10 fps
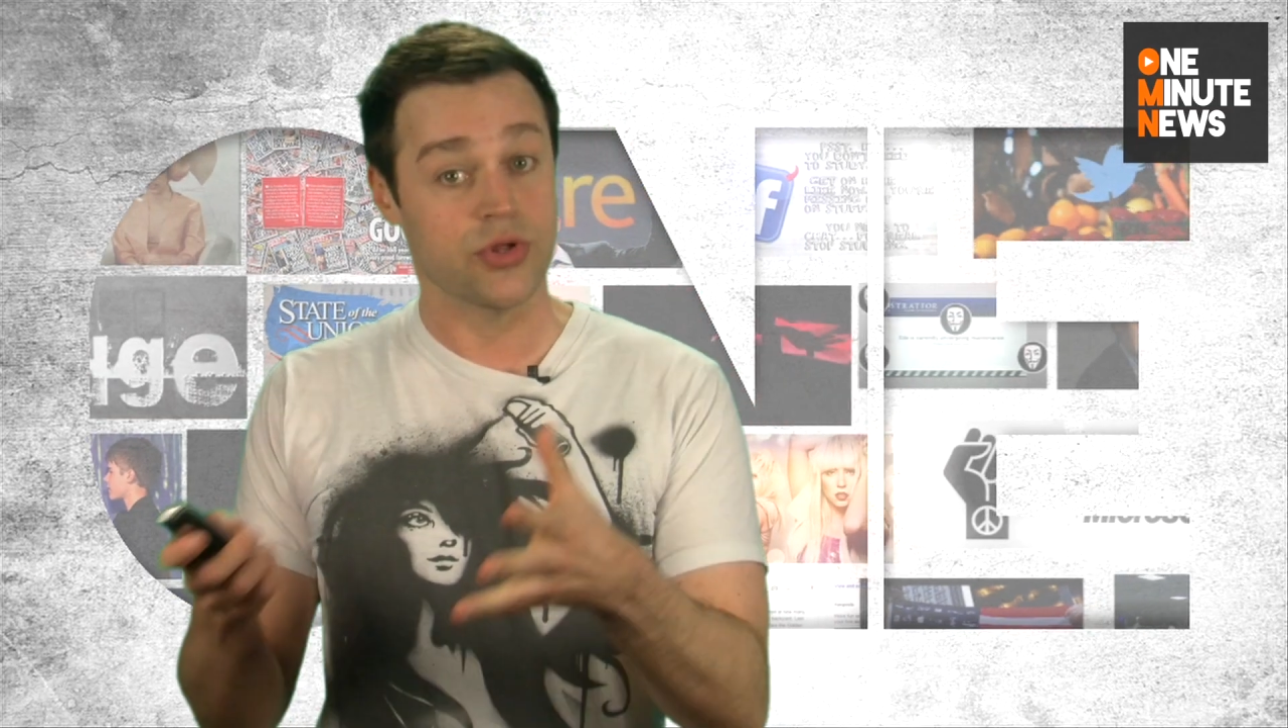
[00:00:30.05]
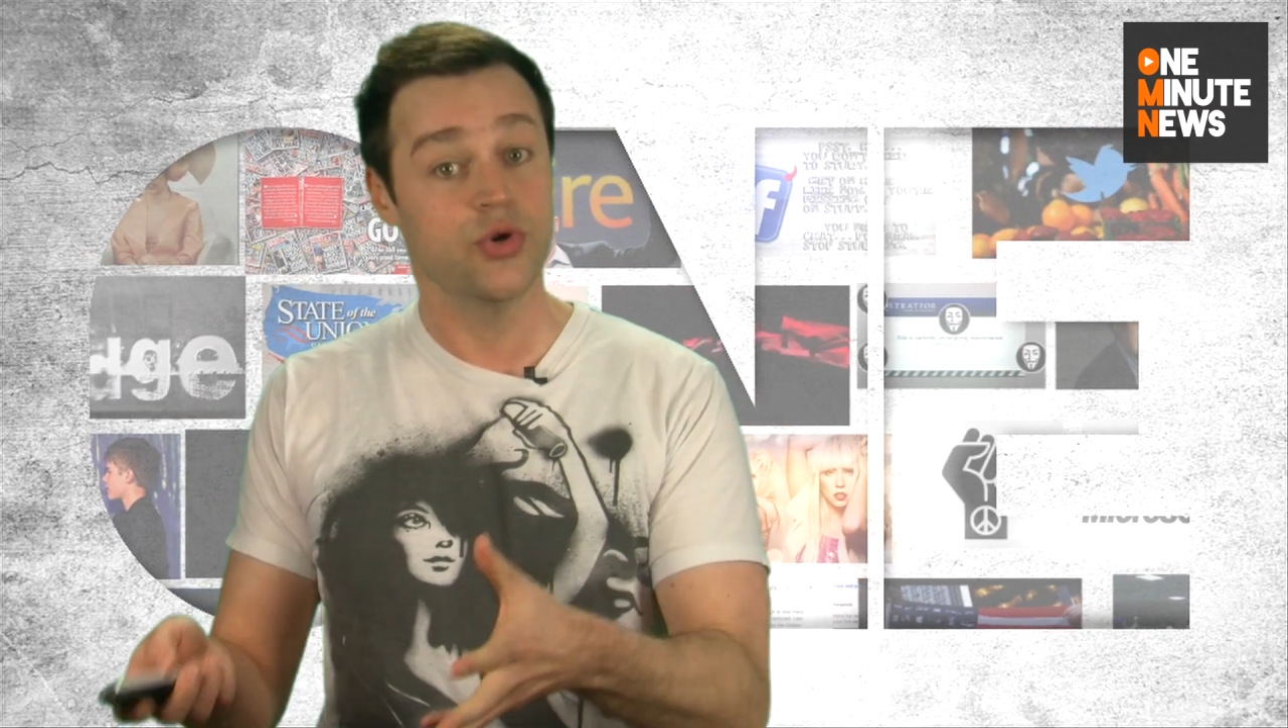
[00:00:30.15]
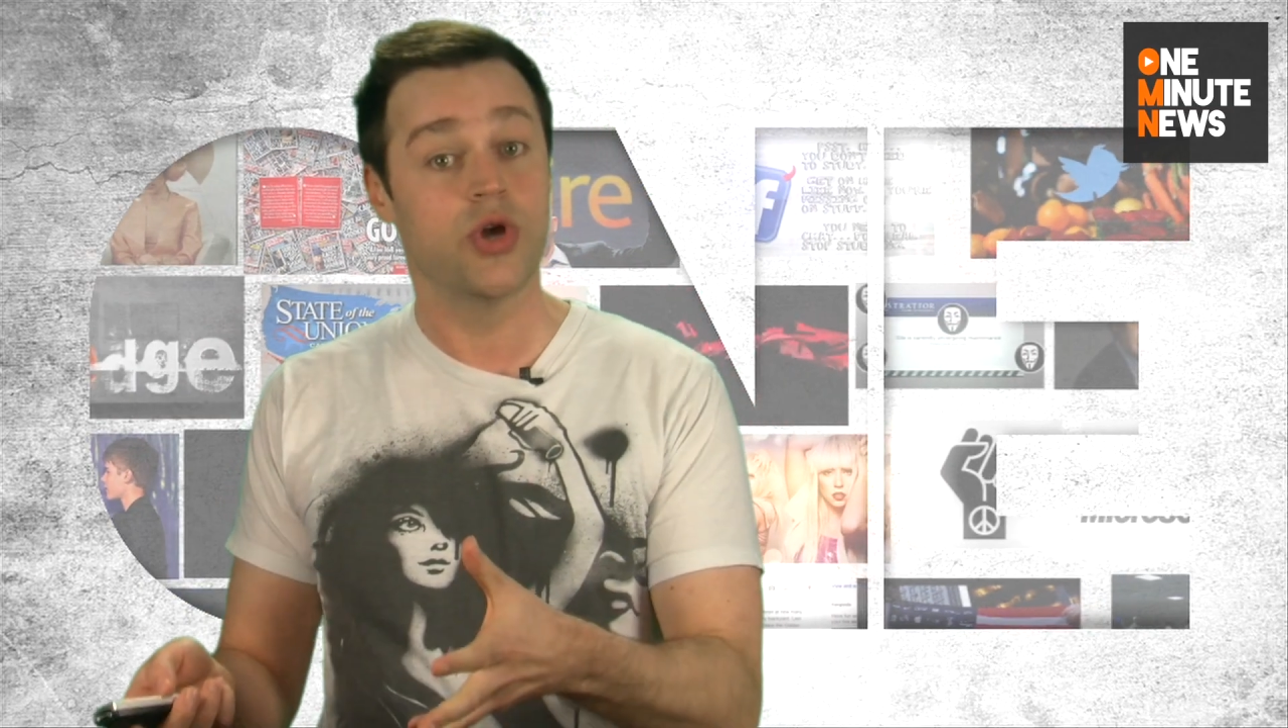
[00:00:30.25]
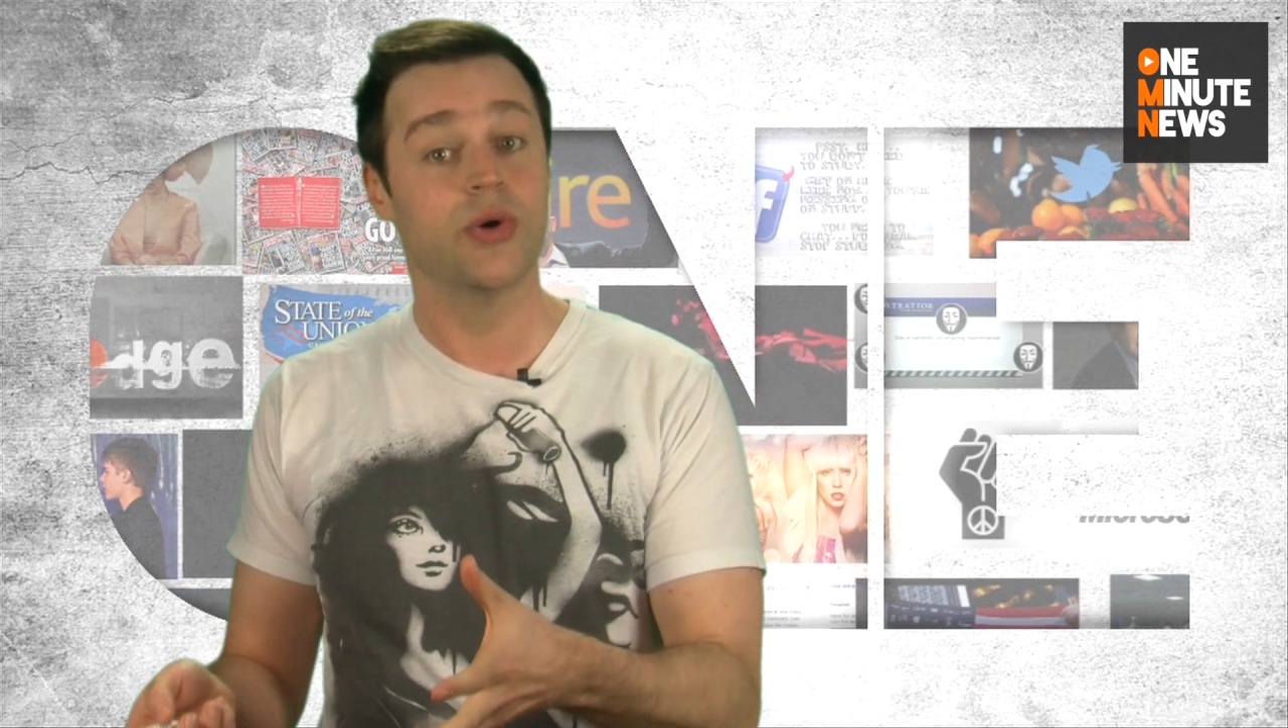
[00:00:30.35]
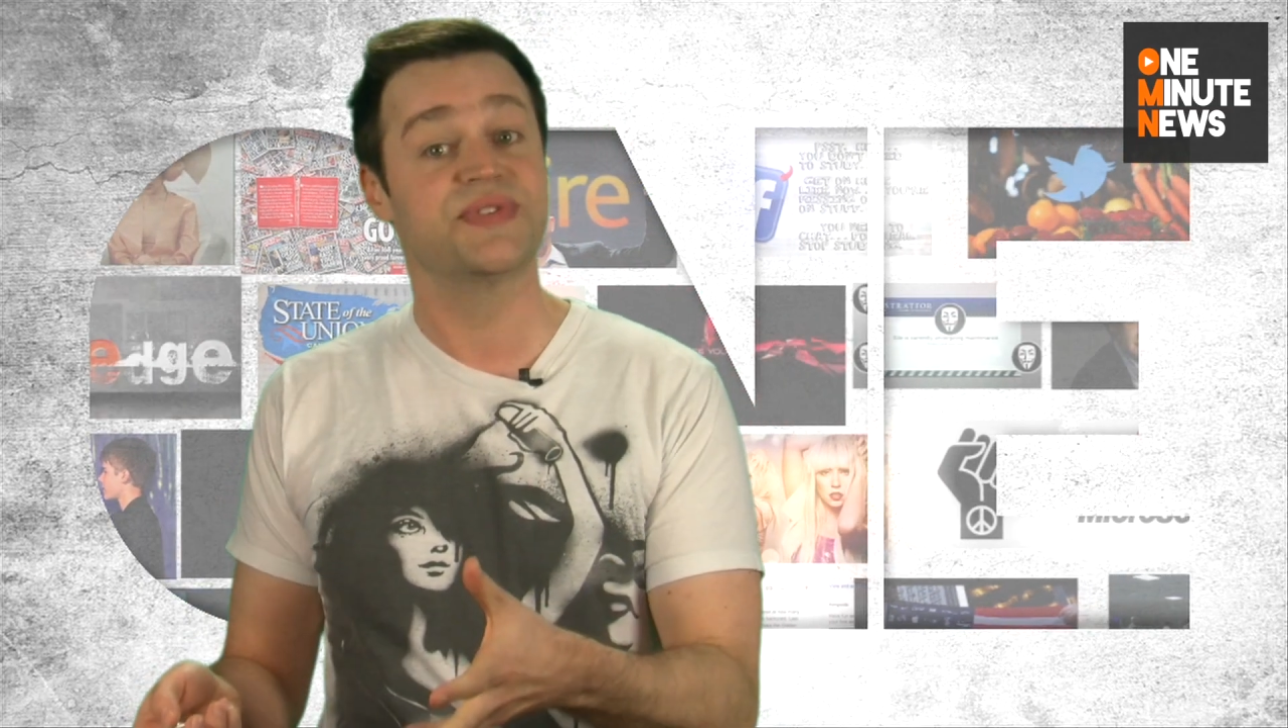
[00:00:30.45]

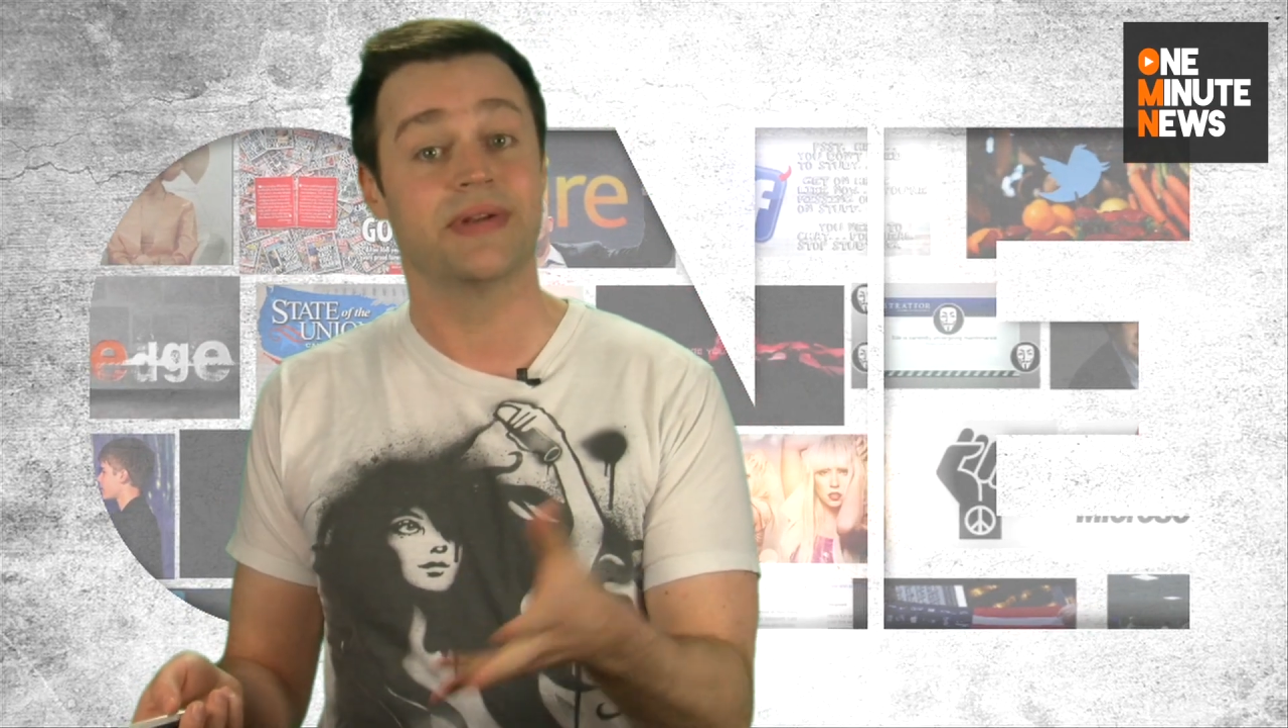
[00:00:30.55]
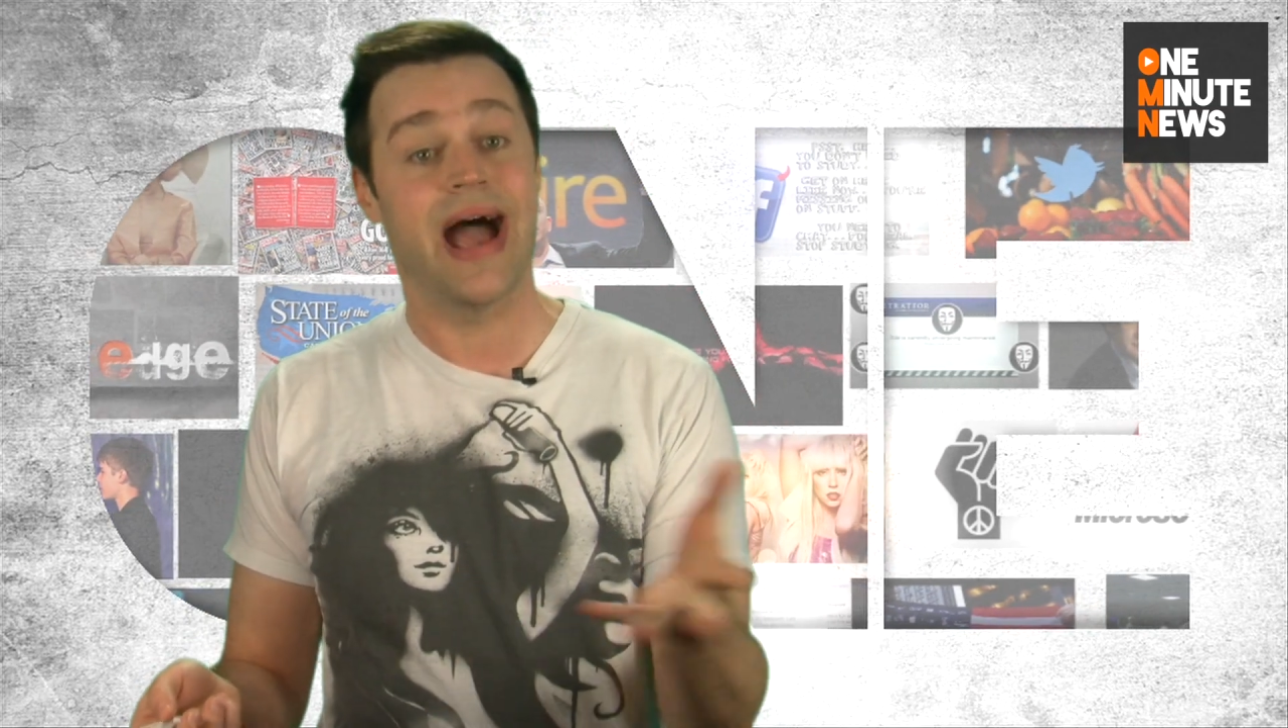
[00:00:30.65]
glucose and